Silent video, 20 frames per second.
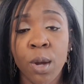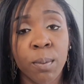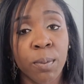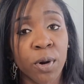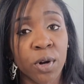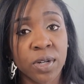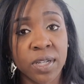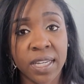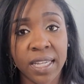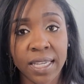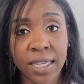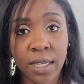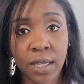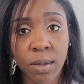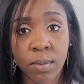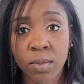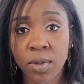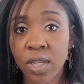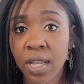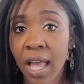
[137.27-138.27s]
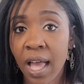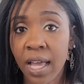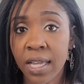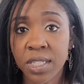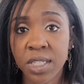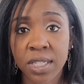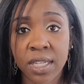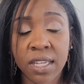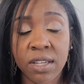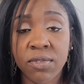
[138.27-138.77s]
per diem,
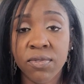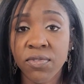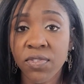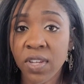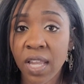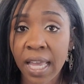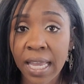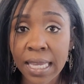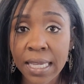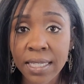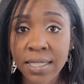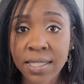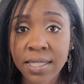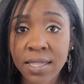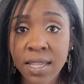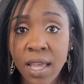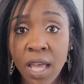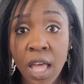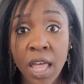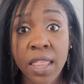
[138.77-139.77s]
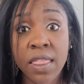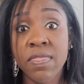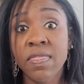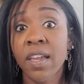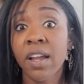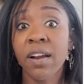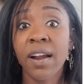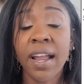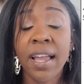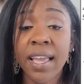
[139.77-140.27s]
lodging, flights,
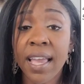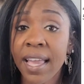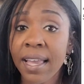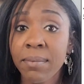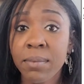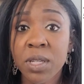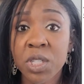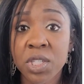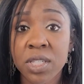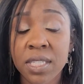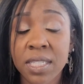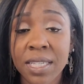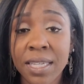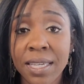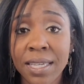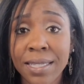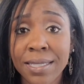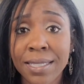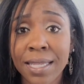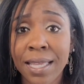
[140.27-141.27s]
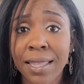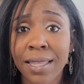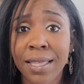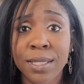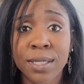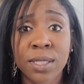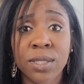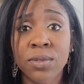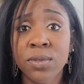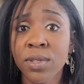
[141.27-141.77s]
their admission tickets, and
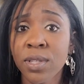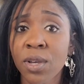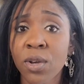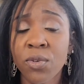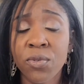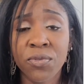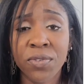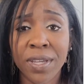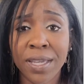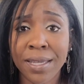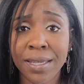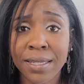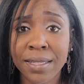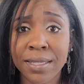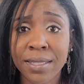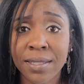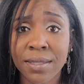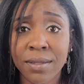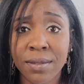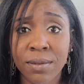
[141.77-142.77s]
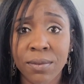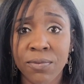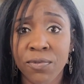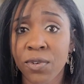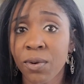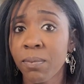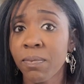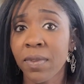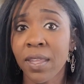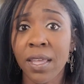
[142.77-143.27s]
then studio fees
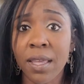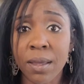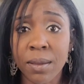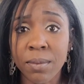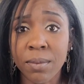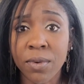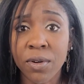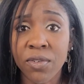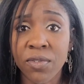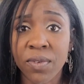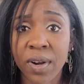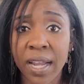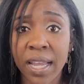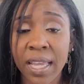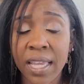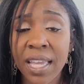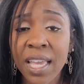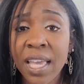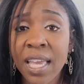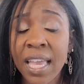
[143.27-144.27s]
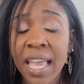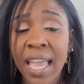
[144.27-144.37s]
from them, right?